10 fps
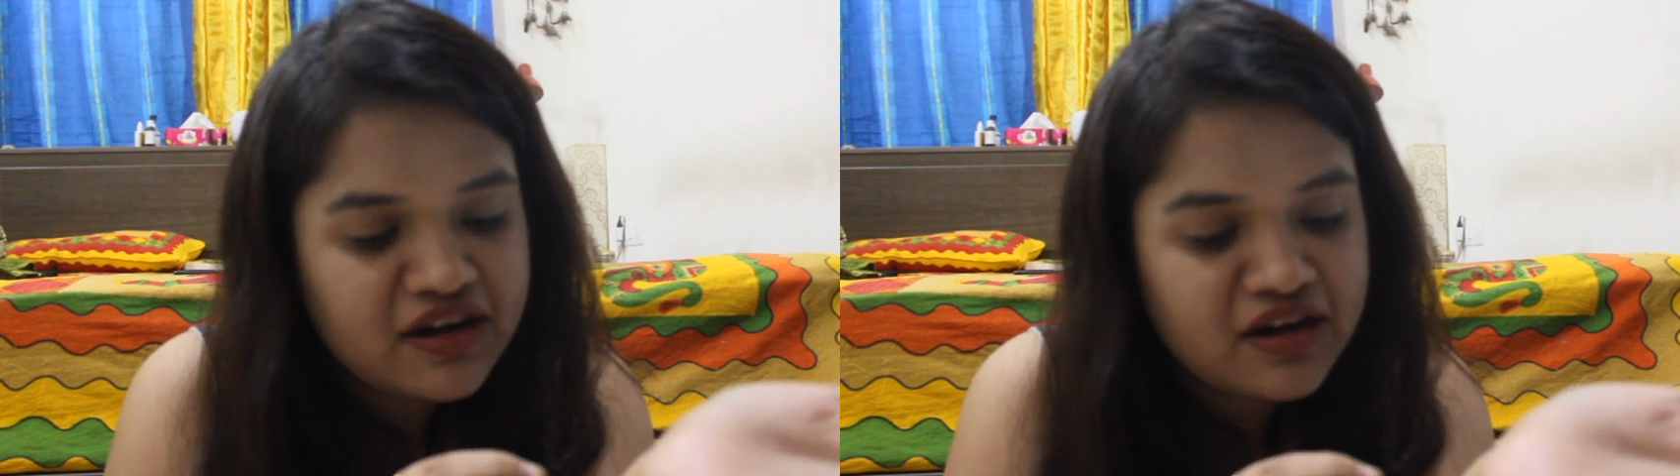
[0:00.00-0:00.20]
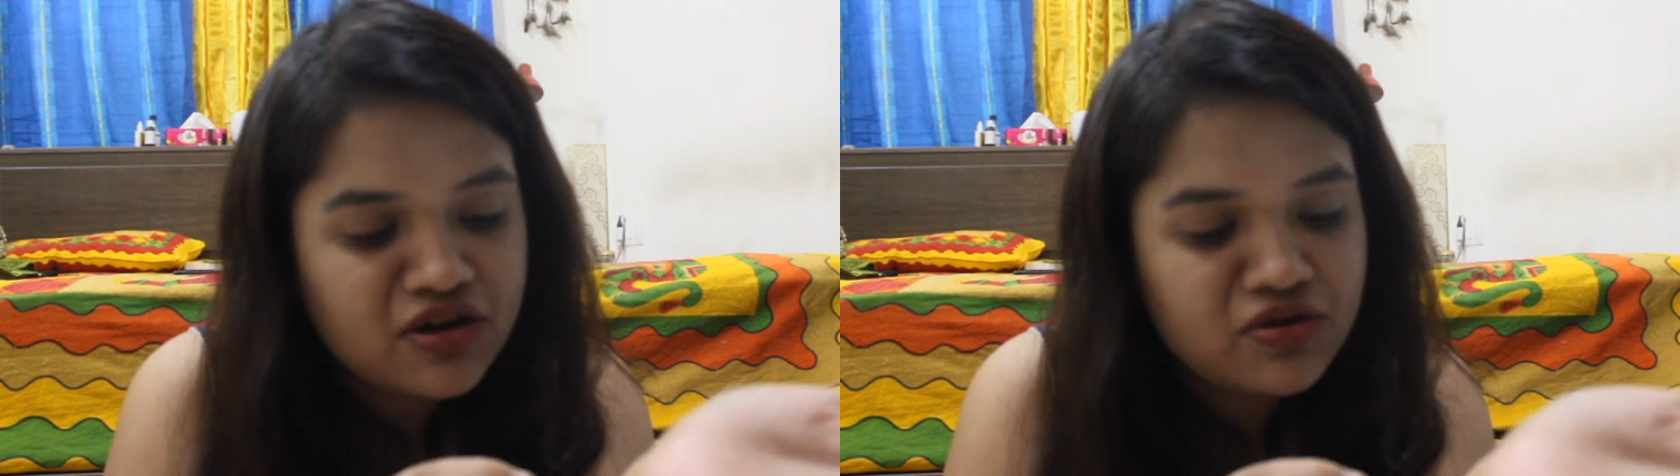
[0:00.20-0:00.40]

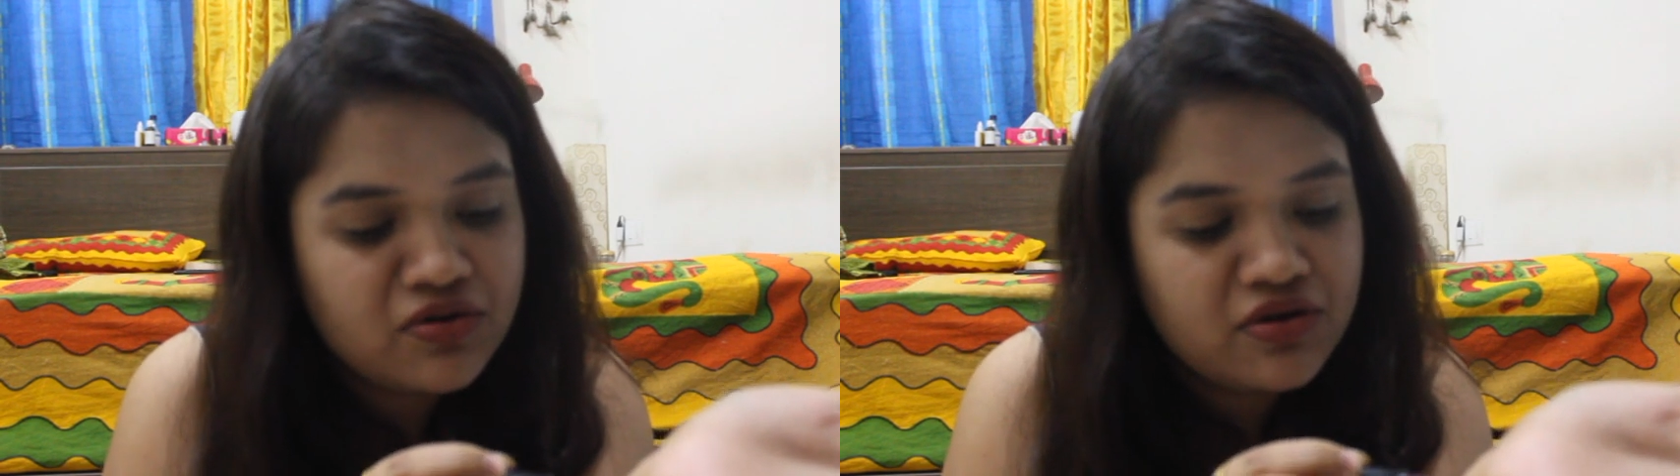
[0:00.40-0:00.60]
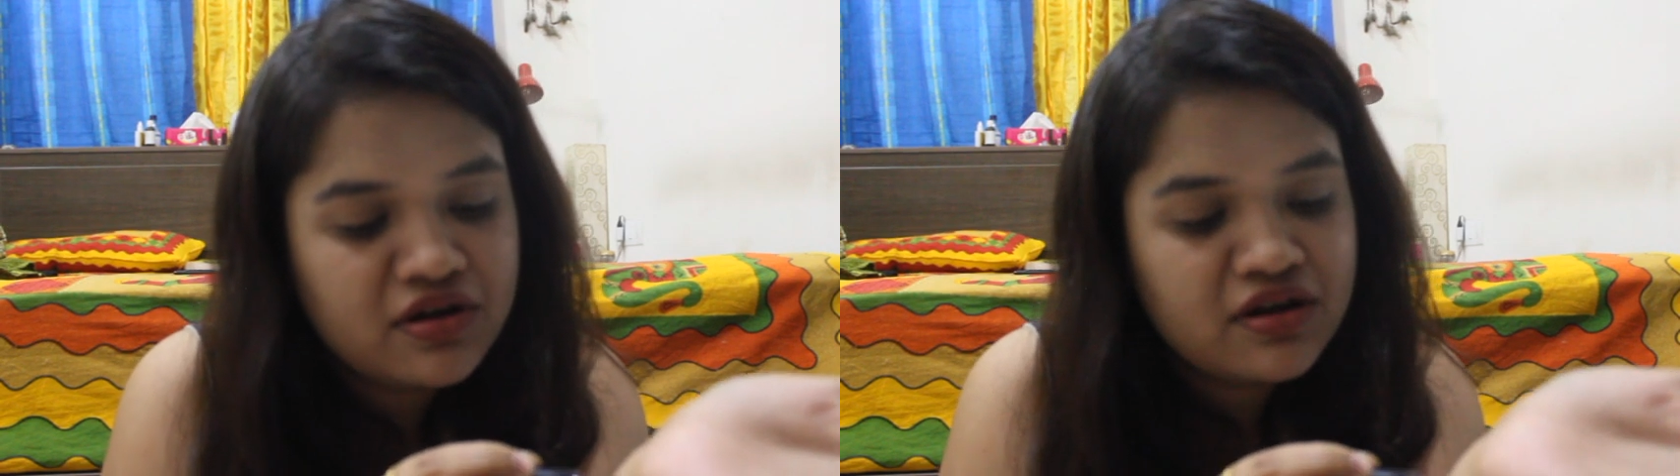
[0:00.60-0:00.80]

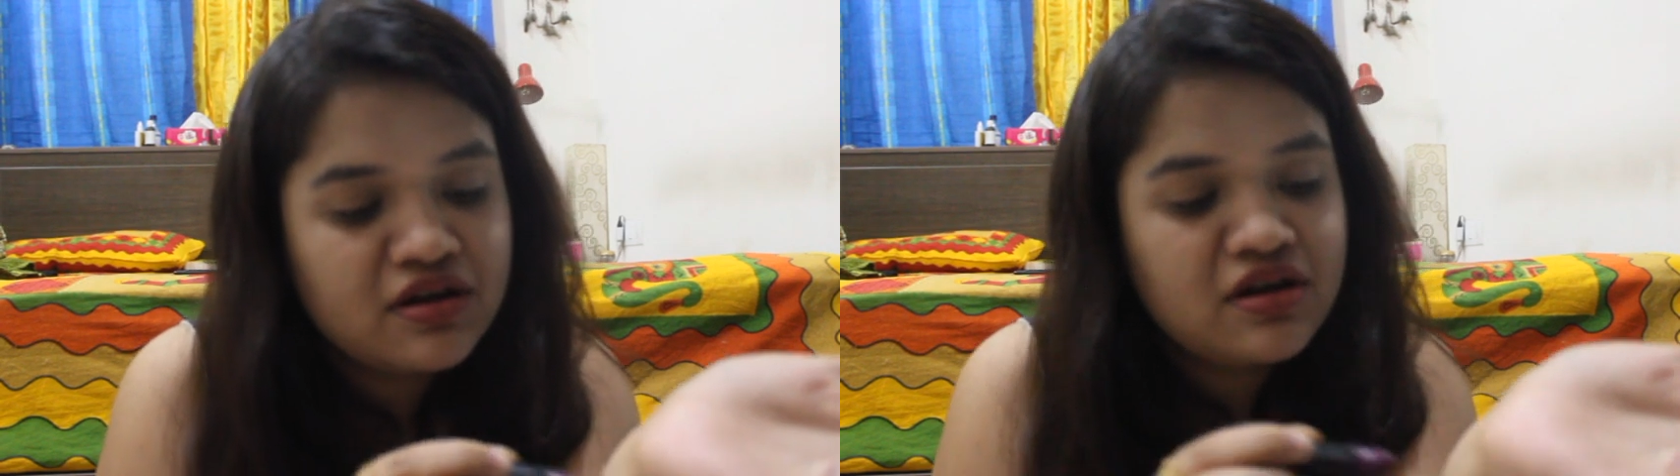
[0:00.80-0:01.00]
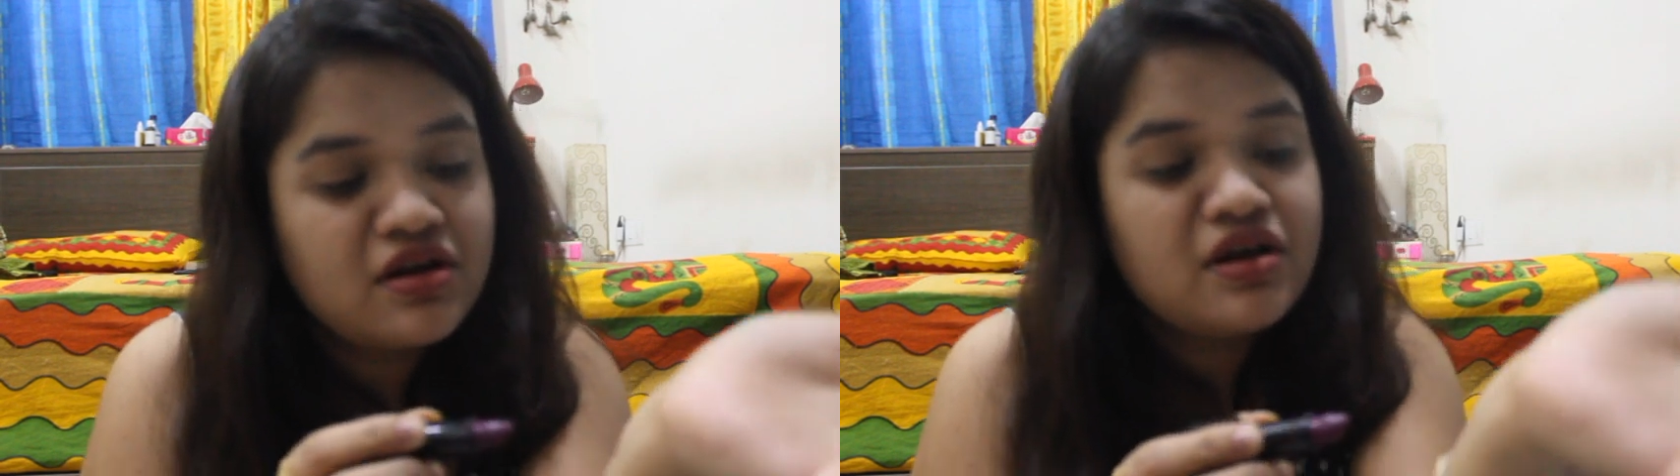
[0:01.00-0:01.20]
now.
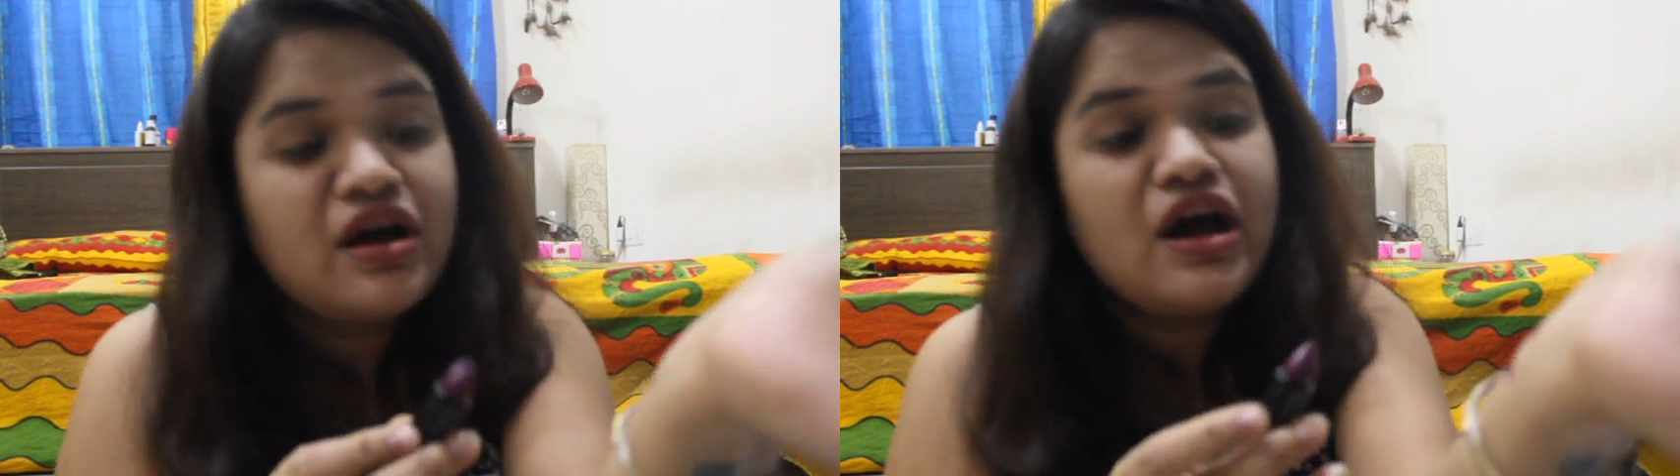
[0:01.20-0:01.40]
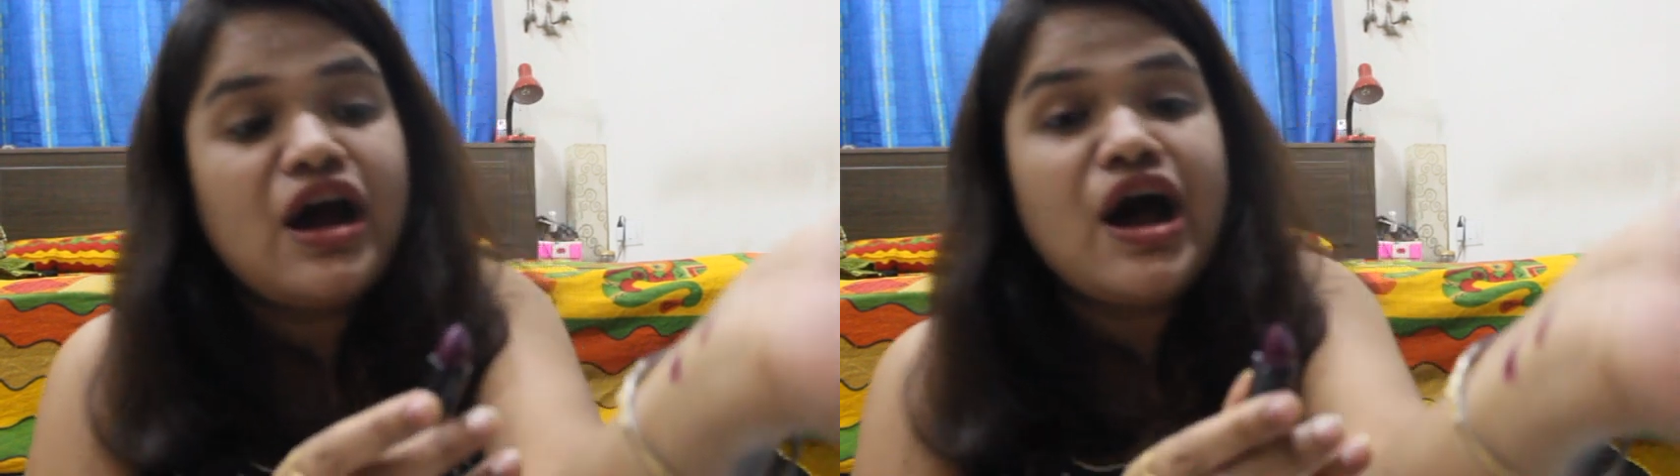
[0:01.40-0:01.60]

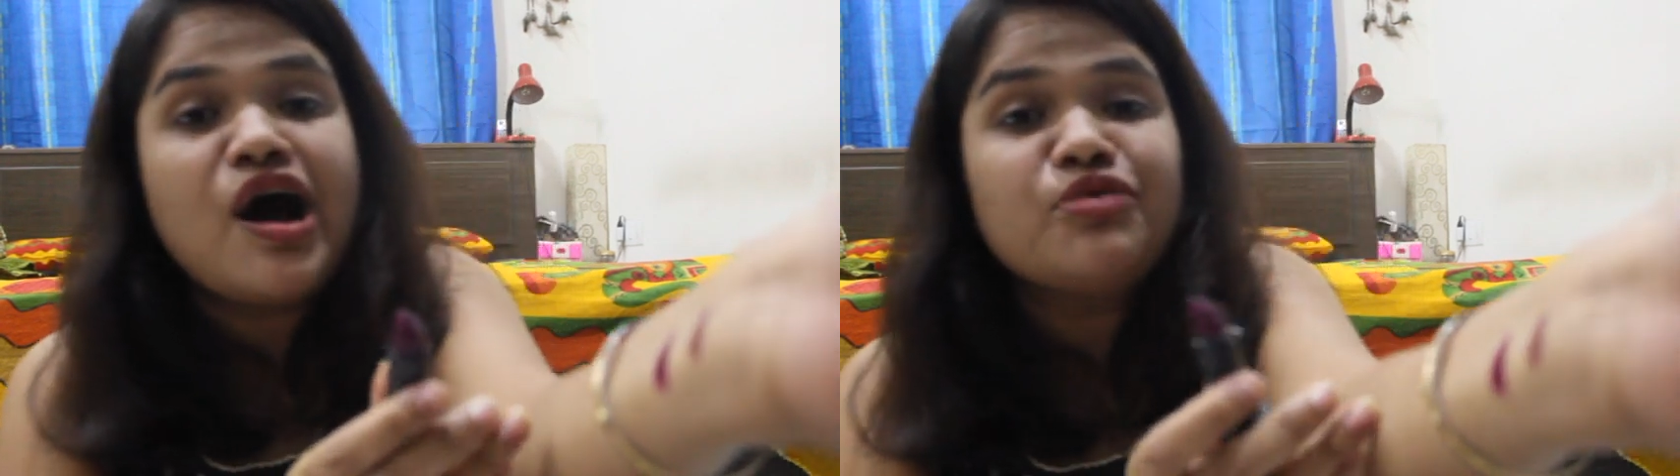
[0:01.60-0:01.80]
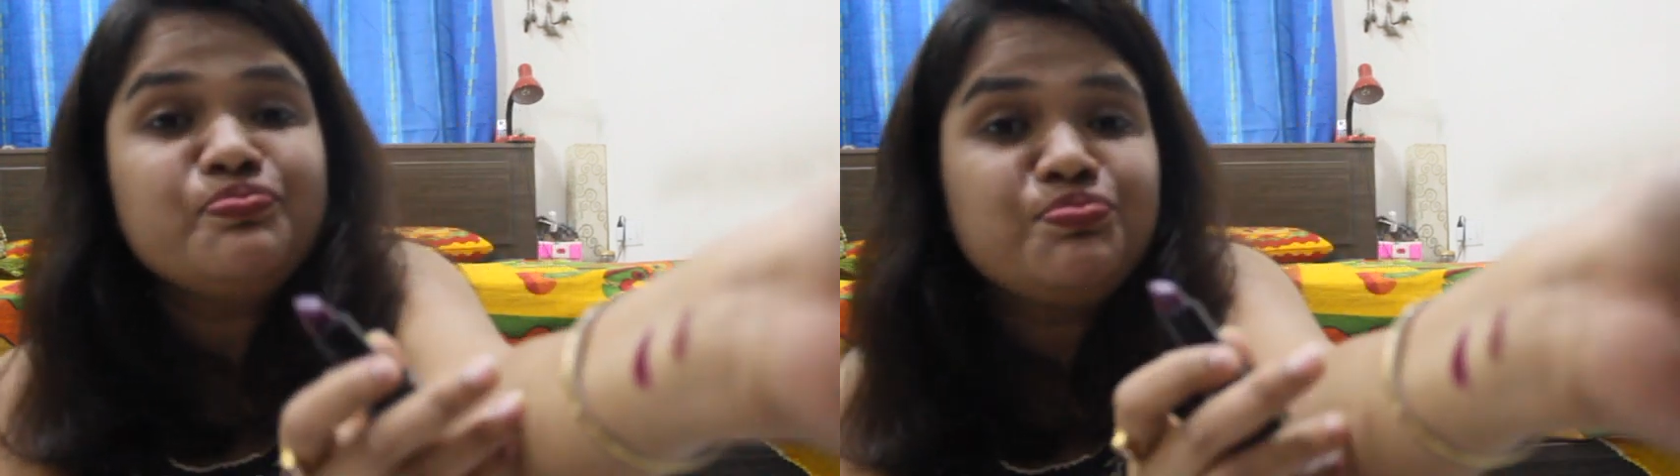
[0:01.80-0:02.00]
How